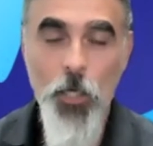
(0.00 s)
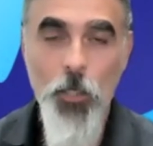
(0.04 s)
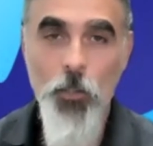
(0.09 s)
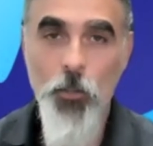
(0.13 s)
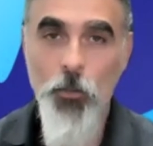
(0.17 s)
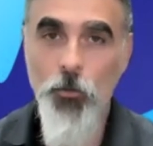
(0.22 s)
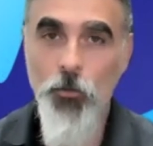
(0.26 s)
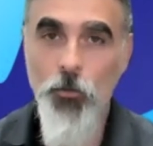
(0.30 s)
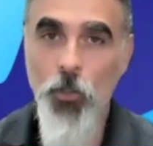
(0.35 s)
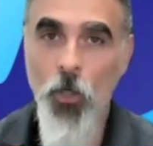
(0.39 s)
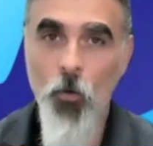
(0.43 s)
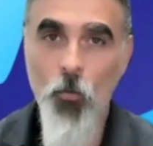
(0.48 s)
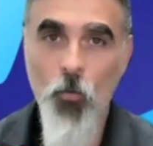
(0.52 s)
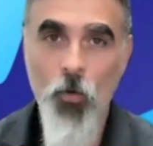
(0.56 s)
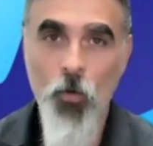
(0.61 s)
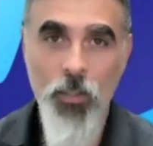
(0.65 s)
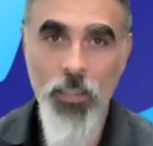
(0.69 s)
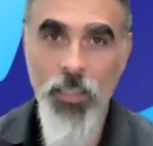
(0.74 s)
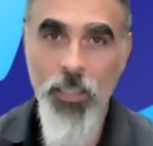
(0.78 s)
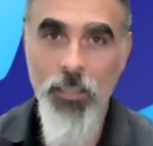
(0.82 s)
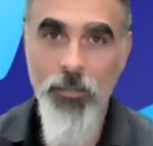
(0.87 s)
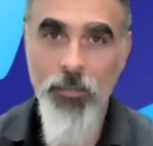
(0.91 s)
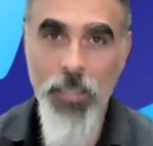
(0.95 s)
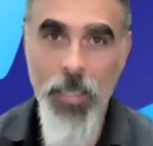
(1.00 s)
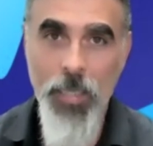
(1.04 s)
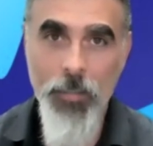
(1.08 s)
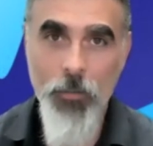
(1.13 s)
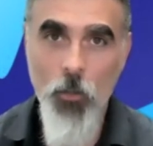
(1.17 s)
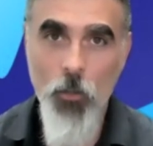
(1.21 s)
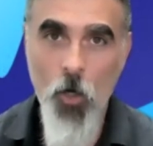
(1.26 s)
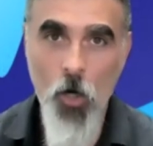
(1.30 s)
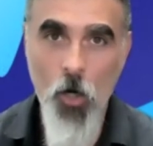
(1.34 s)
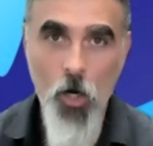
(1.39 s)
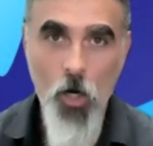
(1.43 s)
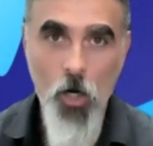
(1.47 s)
You don't want to get that
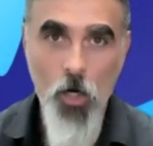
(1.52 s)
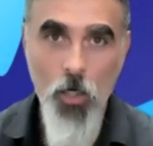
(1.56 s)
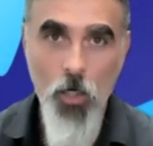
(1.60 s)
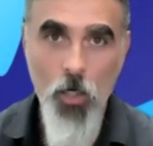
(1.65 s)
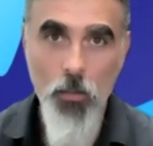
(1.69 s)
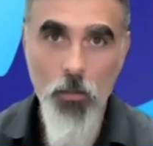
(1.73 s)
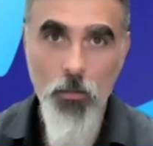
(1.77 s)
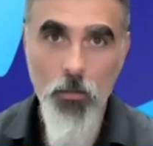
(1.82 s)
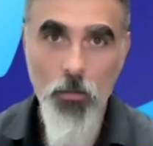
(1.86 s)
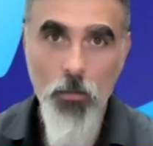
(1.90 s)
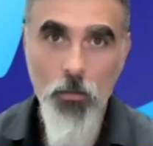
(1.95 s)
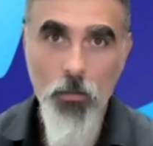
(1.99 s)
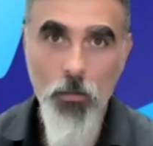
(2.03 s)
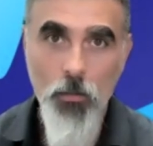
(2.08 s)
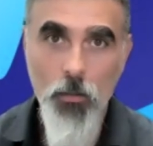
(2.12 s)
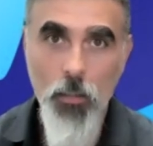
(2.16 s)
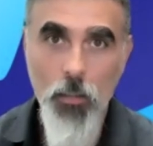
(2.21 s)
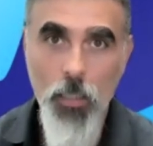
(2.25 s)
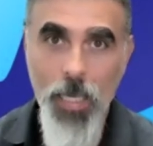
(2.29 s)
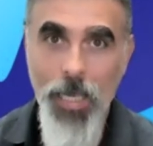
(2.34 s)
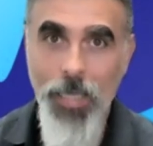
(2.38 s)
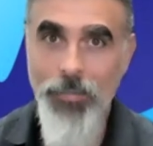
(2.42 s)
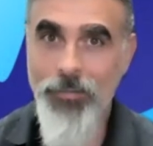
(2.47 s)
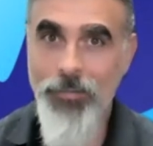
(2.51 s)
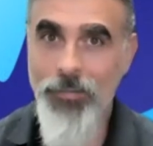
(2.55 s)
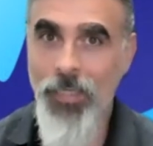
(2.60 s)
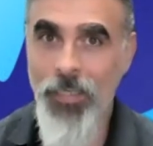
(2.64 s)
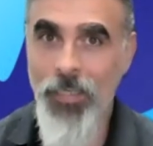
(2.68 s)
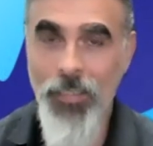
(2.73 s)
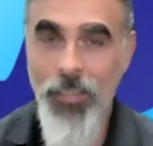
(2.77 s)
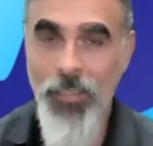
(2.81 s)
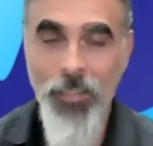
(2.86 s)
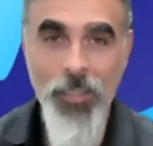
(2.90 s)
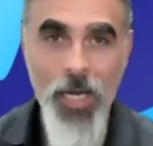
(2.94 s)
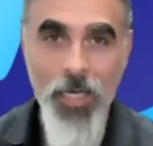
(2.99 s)
call at 10
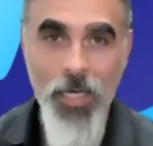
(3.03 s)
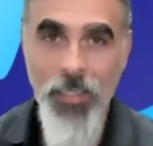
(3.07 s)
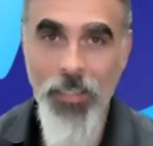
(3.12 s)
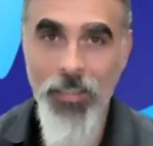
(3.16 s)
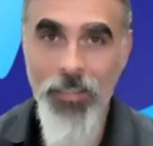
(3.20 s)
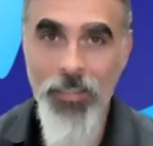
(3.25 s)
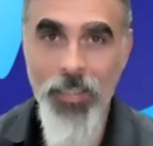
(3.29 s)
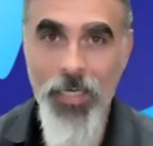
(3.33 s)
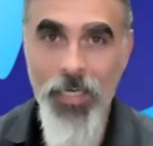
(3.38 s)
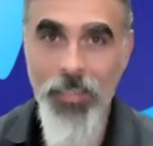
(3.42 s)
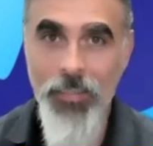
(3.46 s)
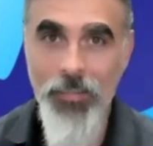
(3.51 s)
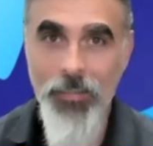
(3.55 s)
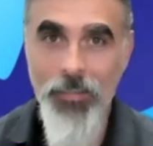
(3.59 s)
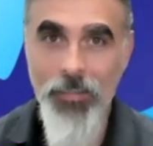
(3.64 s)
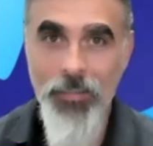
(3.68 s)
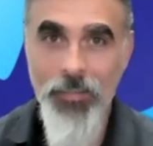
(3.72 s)
o'clock at night